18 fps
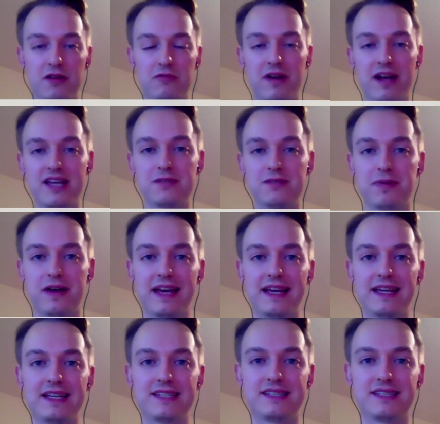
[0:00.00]
Race
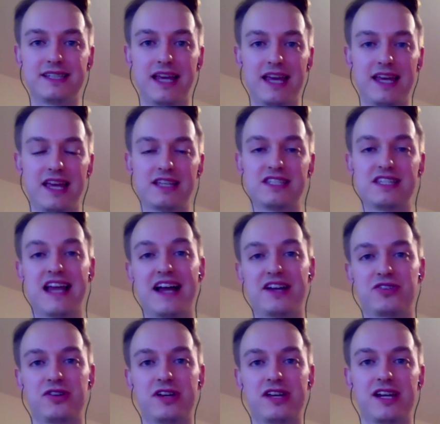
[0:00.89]
pace is
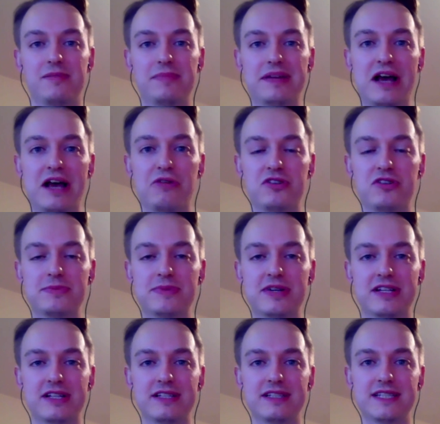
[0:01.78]
naturally going to be the
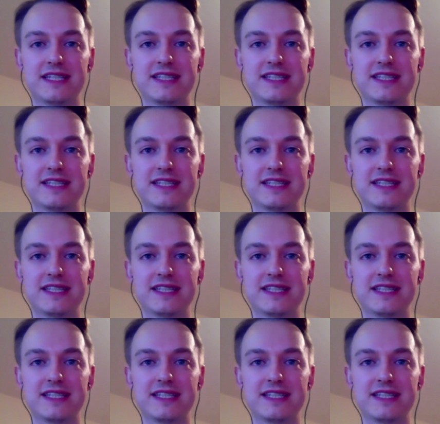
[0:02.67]
ultimate